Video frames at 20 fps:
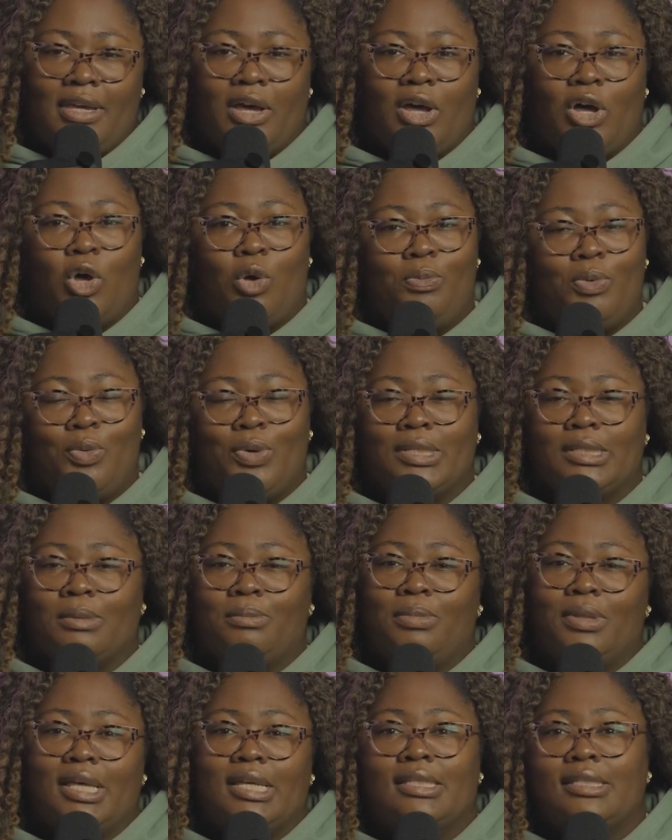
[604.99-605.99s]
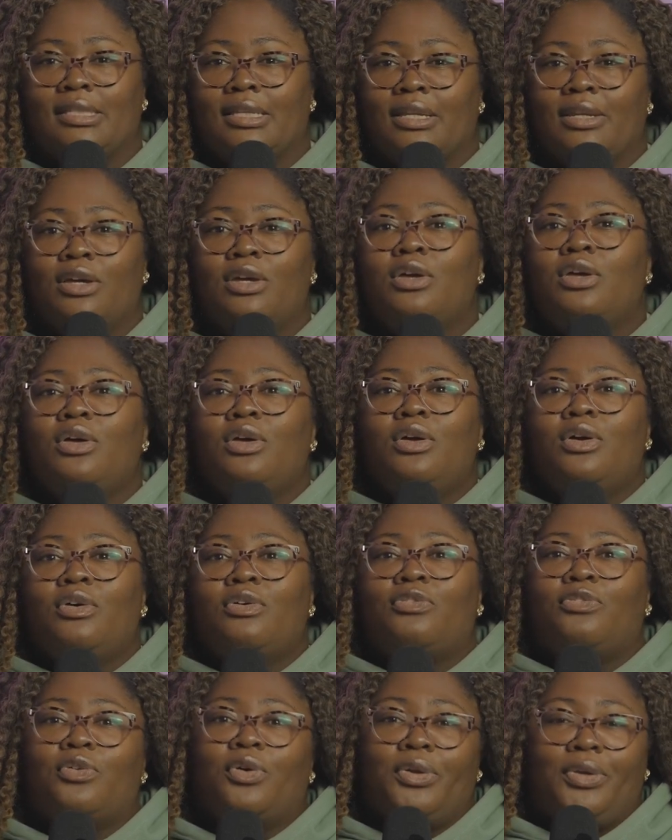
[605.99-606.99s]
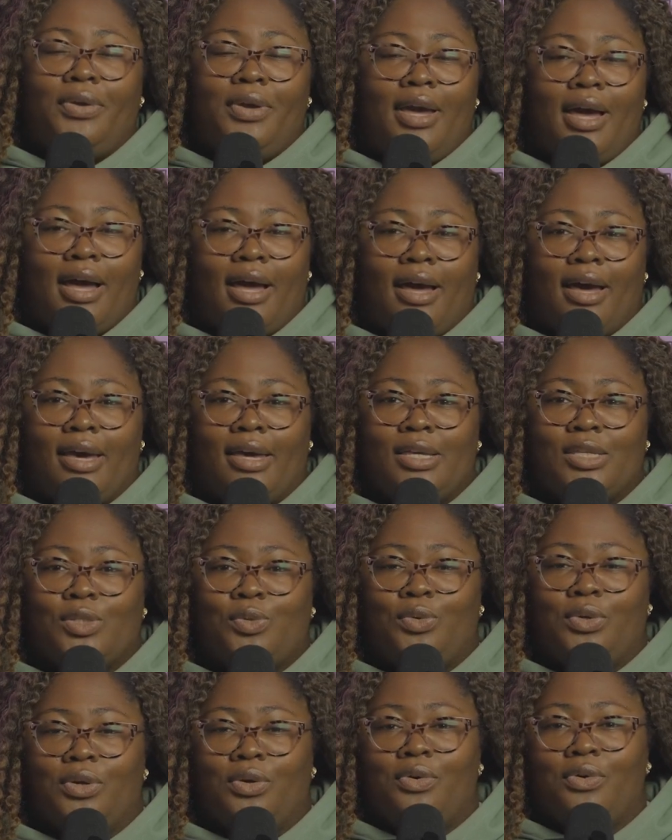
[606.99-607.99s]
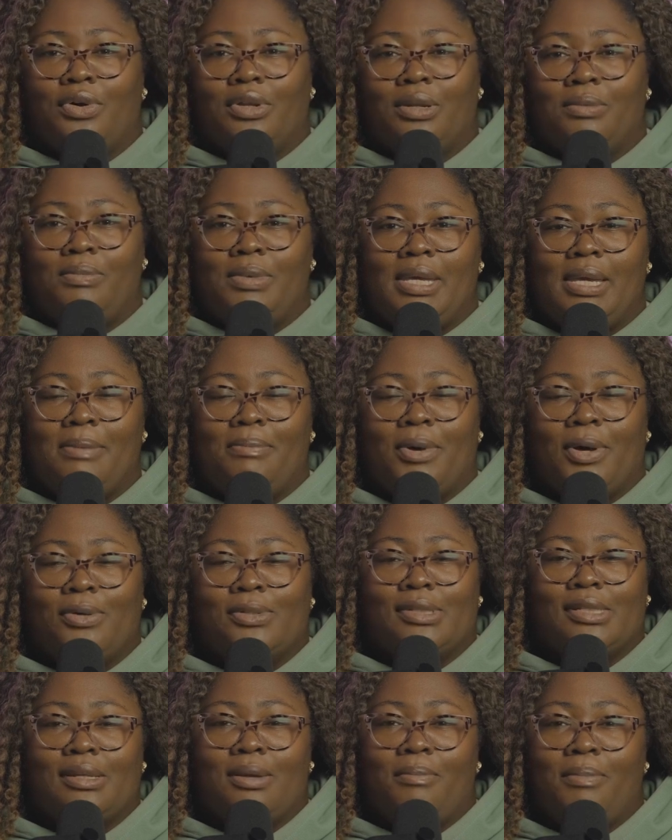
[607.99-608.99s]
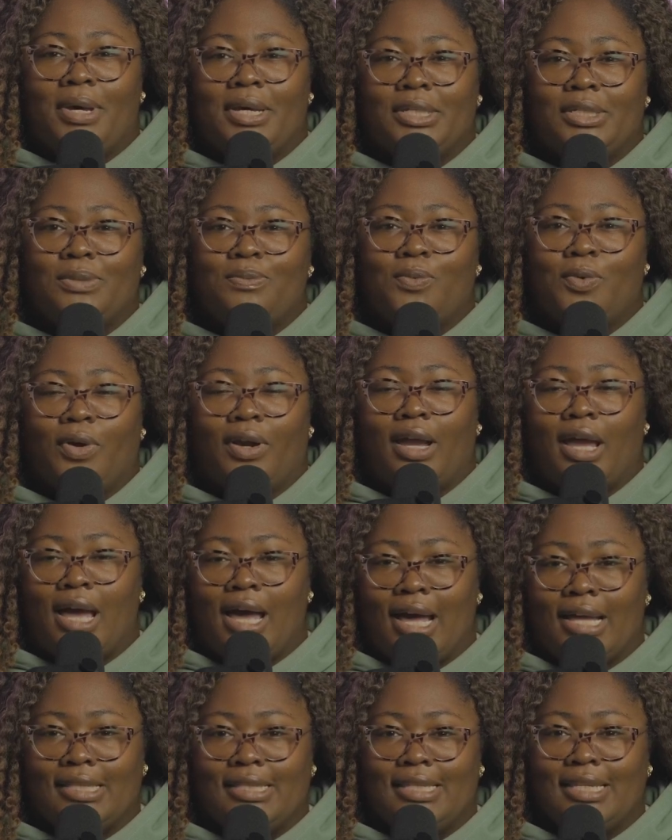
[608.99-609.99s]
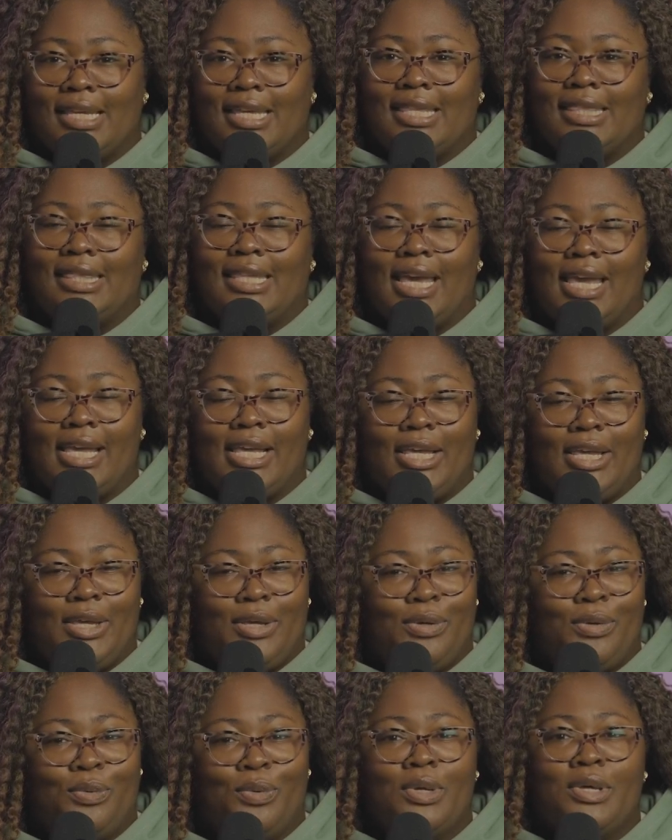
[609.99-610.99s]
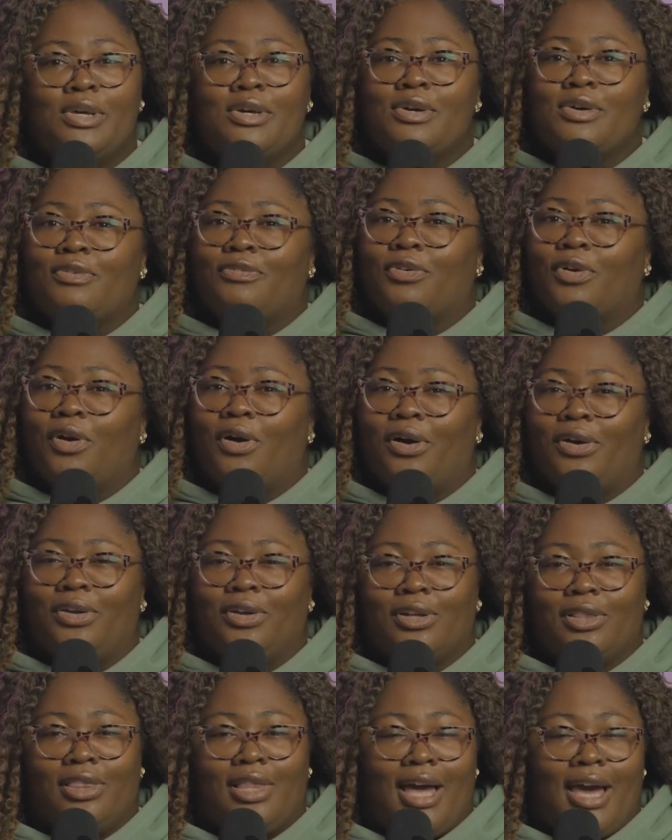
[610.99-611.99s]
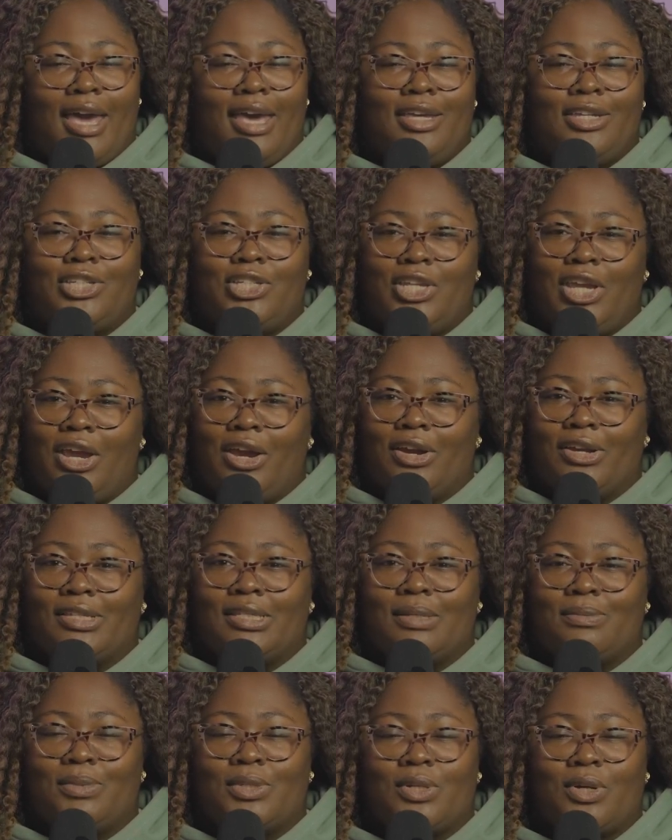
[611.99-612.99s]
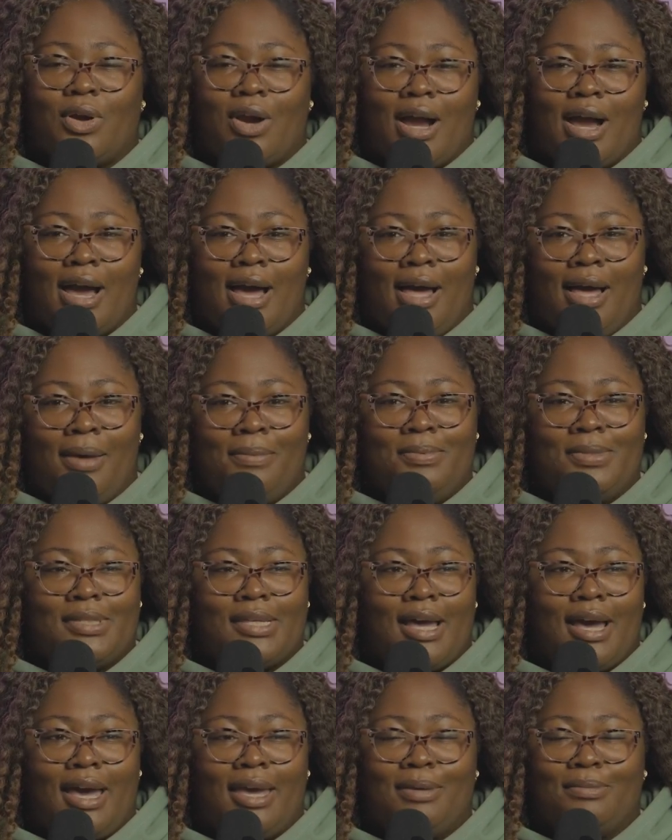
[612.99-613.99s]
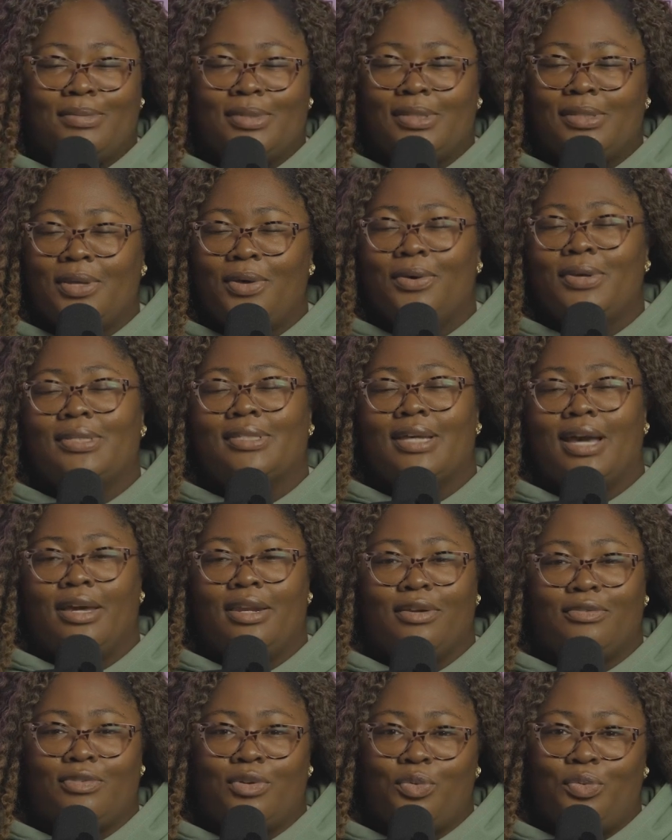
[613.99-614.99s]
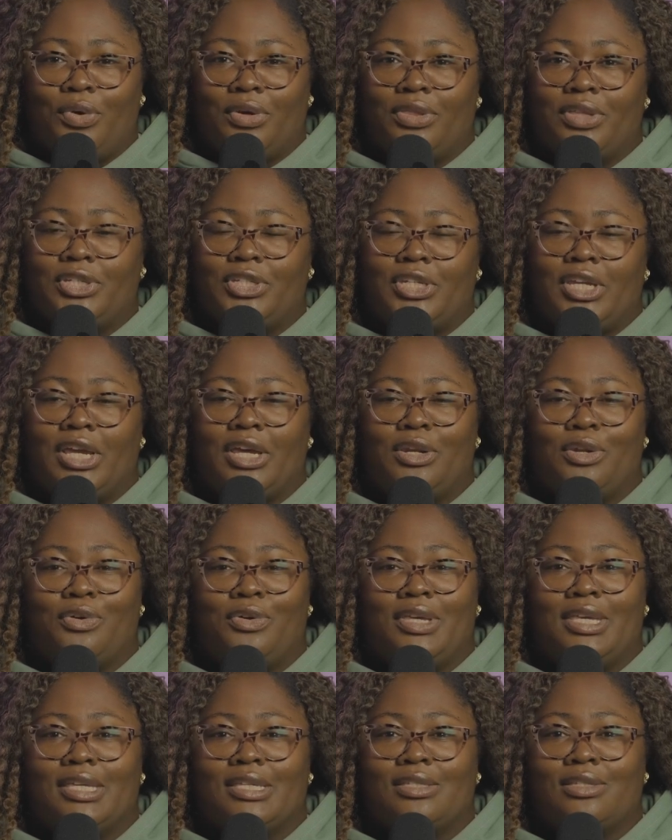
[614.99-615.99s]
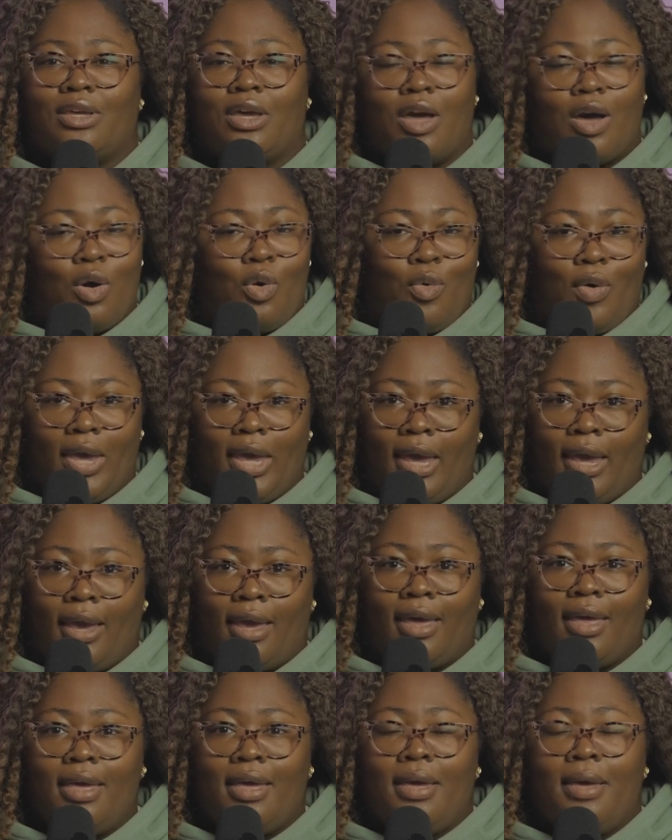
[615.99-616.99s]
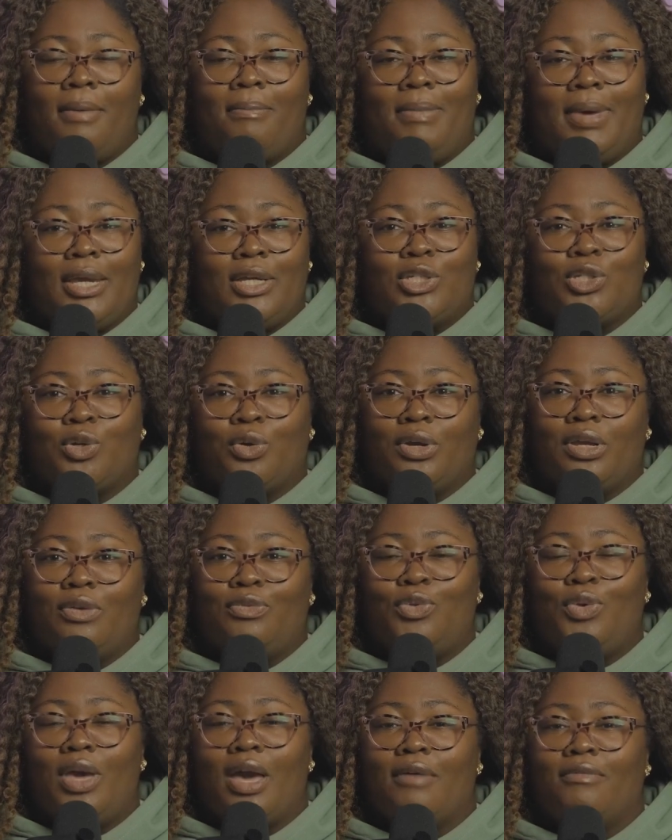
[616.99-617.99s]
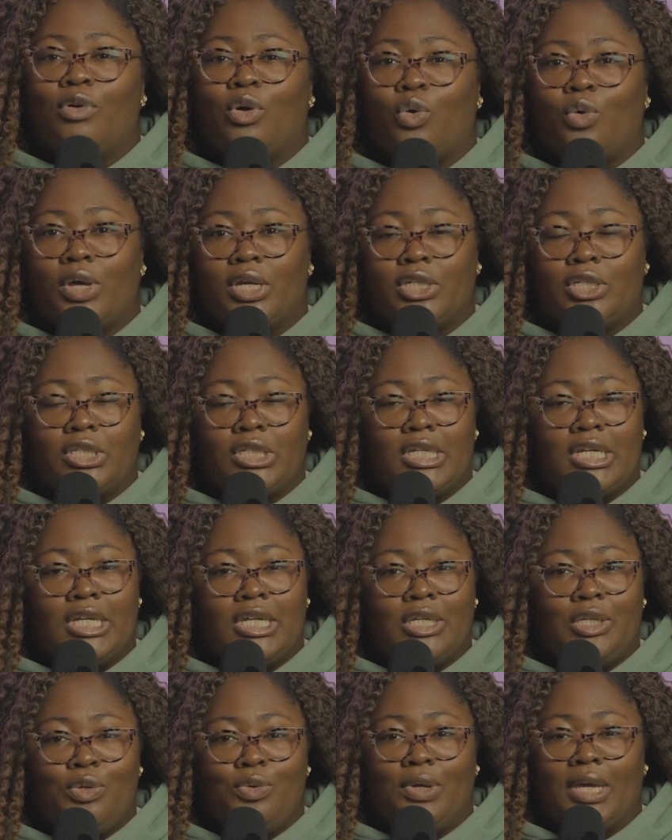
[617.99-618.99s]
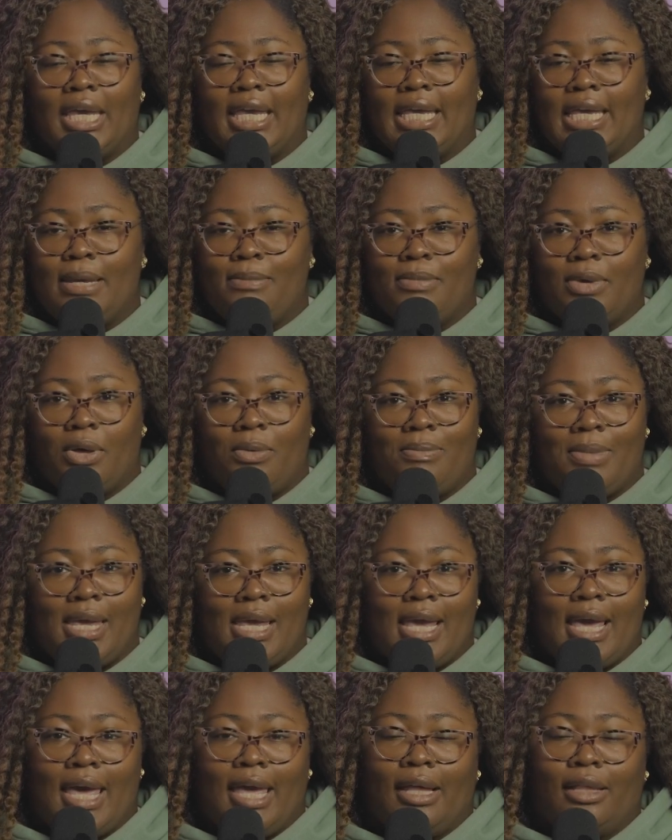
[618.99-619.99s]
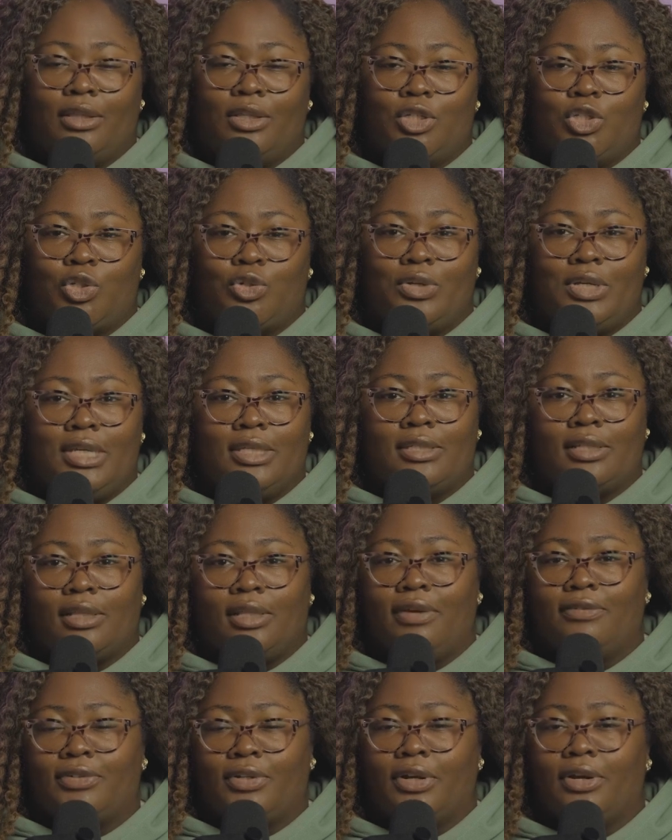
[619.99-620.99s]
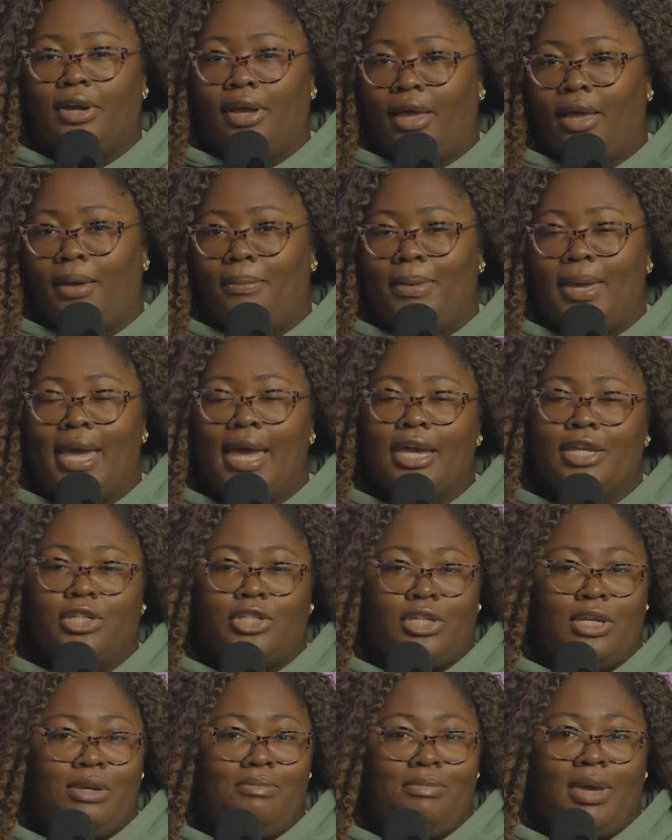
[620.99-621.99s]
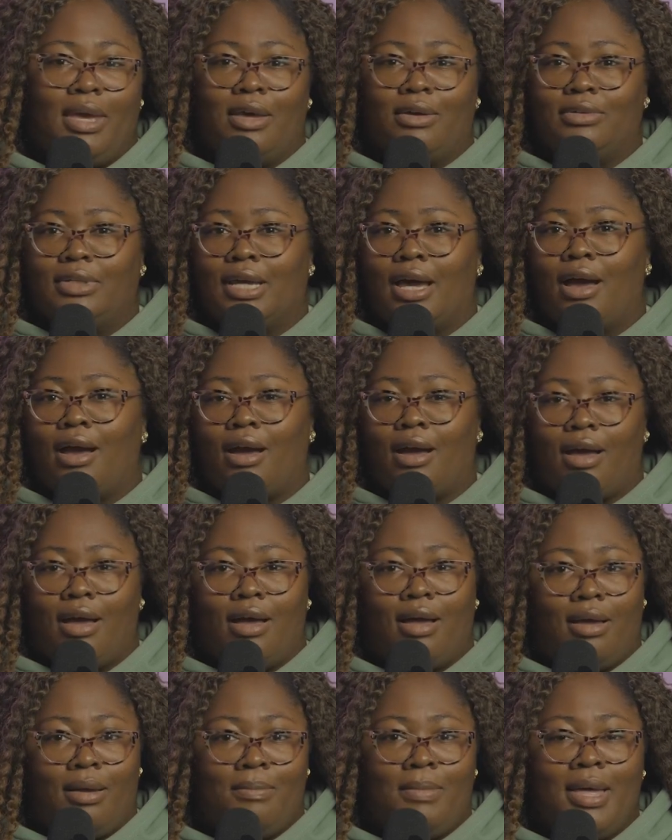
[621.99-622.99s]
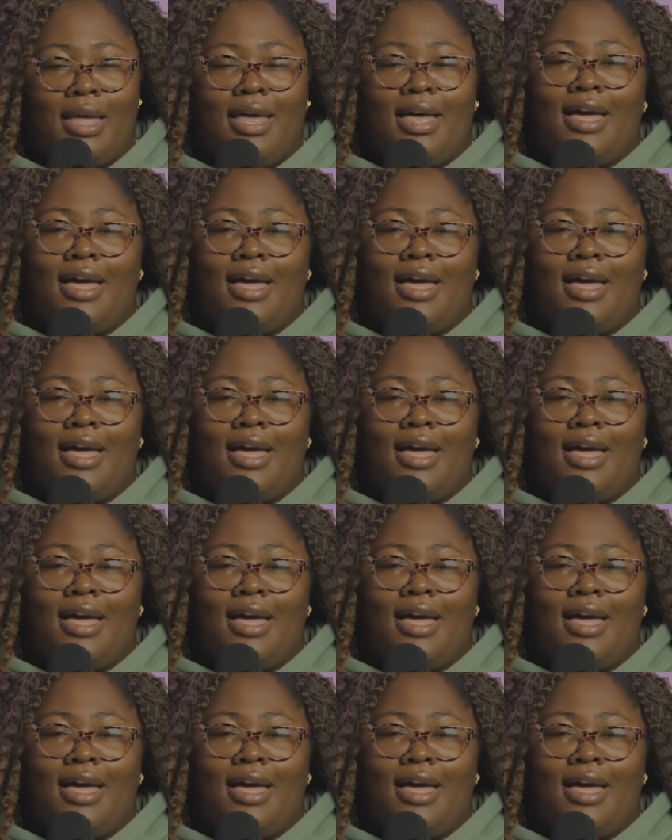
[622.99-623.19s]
I hope it was a blessing for you guys. We are going to be posting a bunch more content. Thank you for all your likes, shares, subscribes. I am so excited for where the channel is going. Make sure if you have a question, you can email me at latriceliftherup@gmail.com.